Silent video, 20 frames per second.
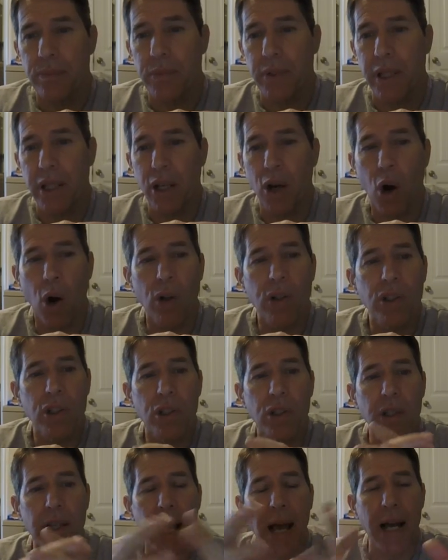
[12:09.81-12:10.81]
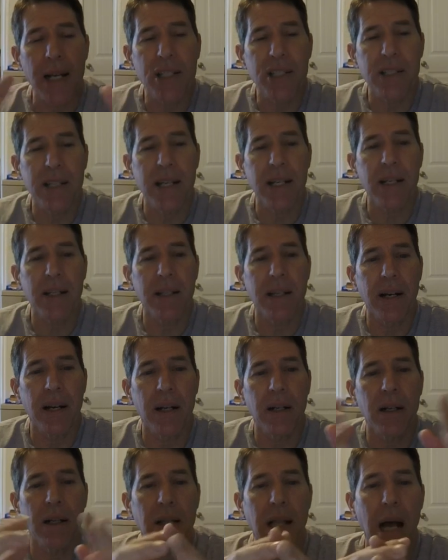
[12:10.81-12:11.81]
The
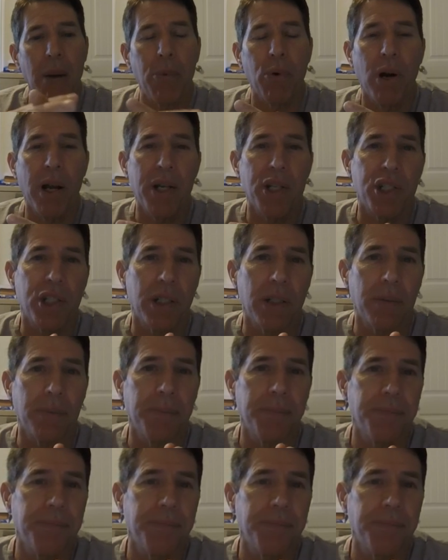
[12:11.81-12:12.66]
Holter-Sinclair collaboration